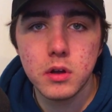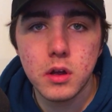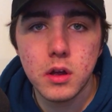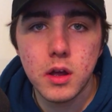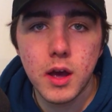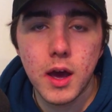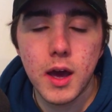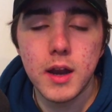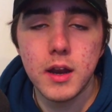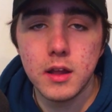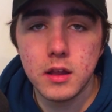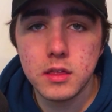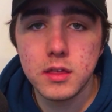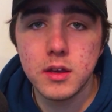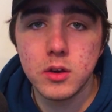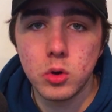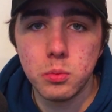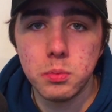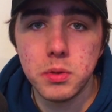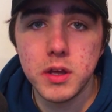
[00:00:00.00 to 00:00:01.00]
and I think it
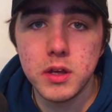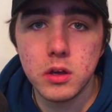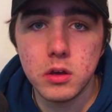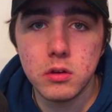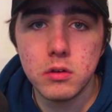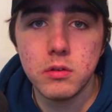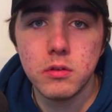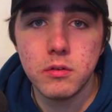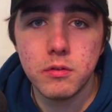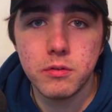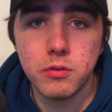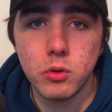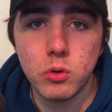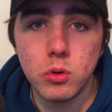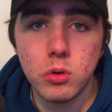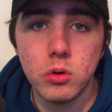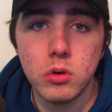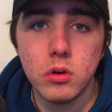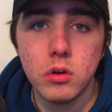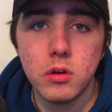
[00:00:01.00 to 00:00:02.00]
will be good for
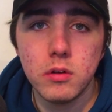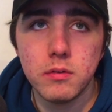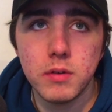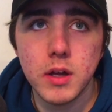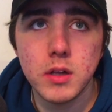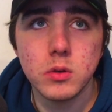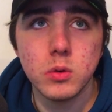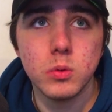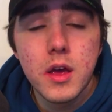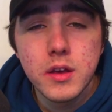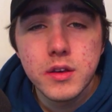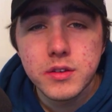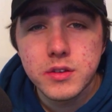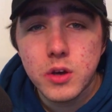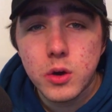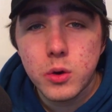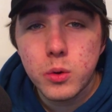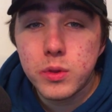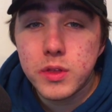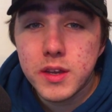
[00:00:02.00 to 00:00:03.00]
Vettel.
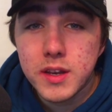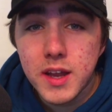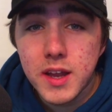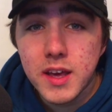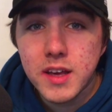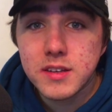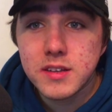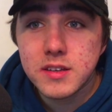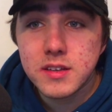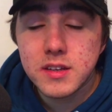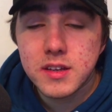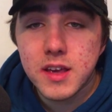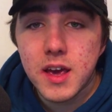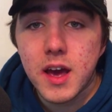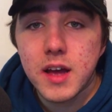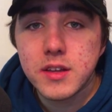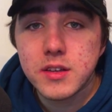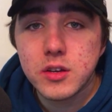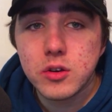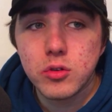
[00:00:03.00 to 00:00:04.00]
So the next
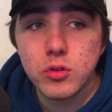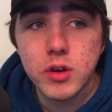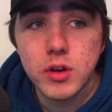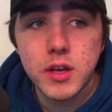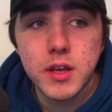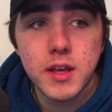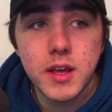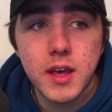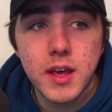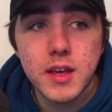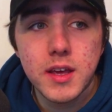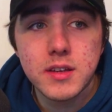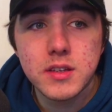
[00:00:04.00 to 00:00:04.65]
category is